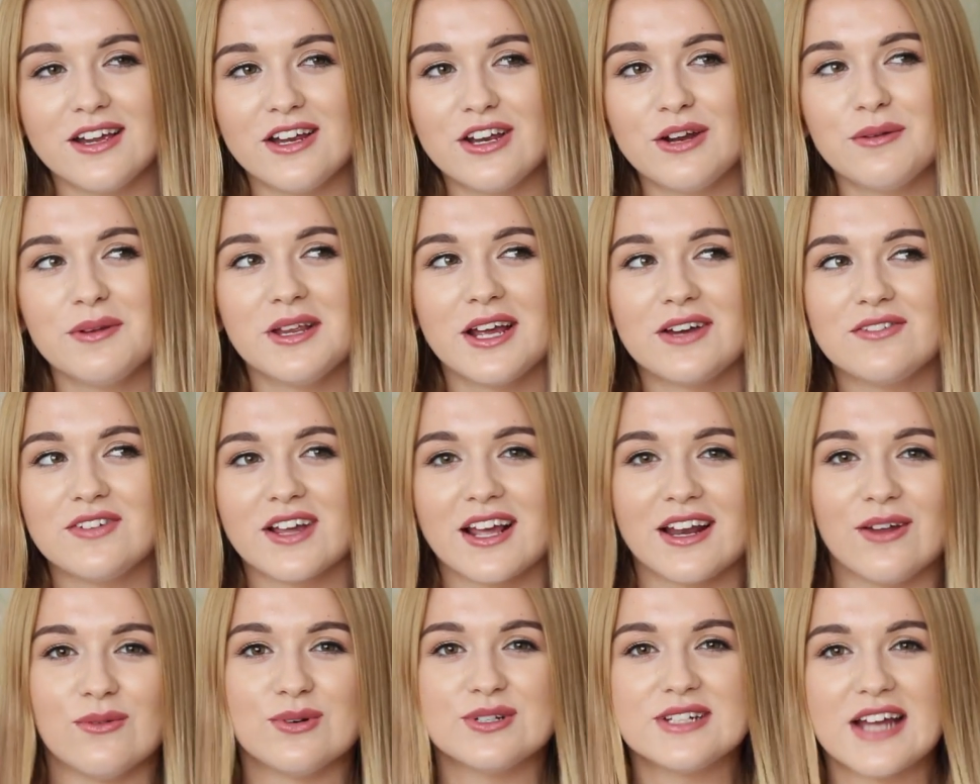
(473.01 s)
Like, you know when you have
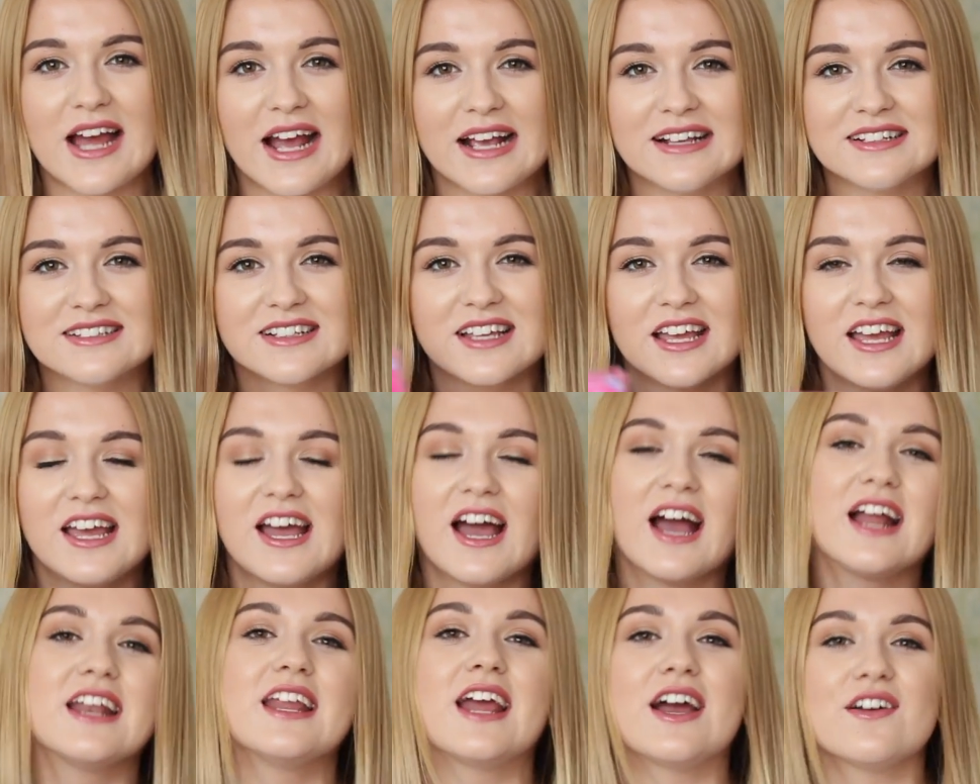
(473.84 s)
like a little desk
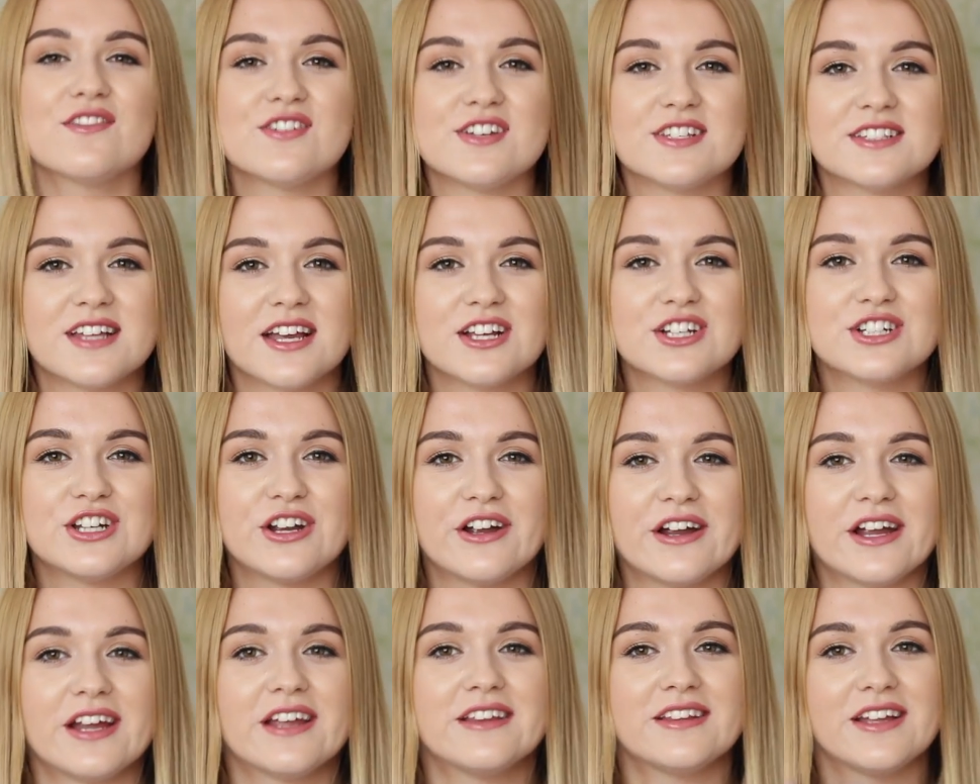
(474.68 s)
and you have your
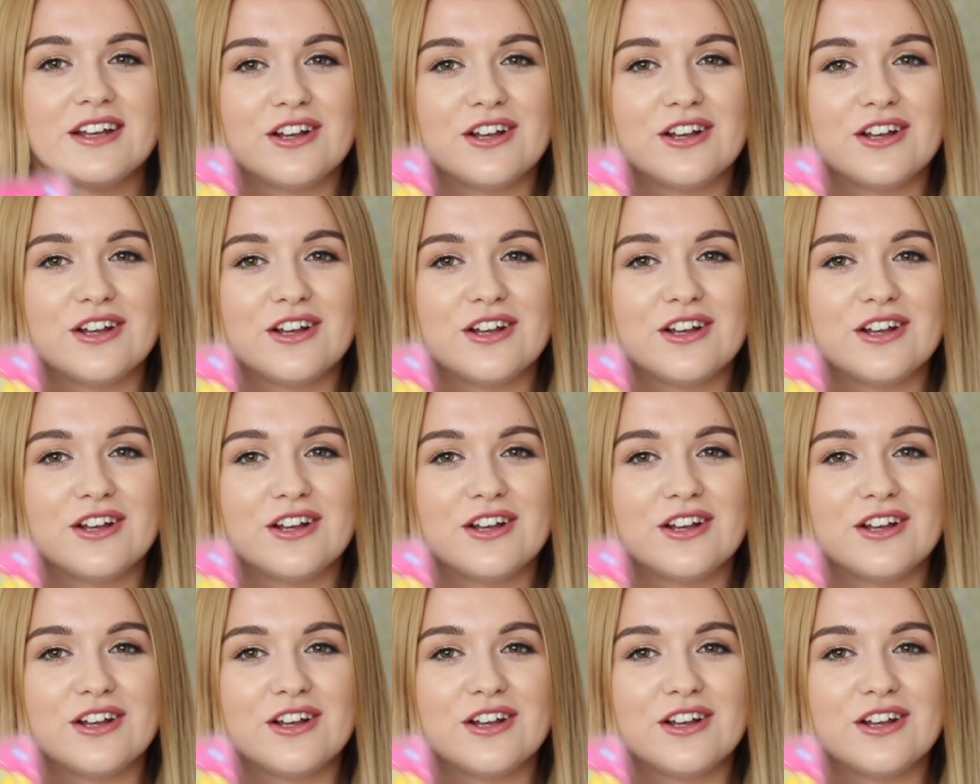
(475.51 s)
stationery?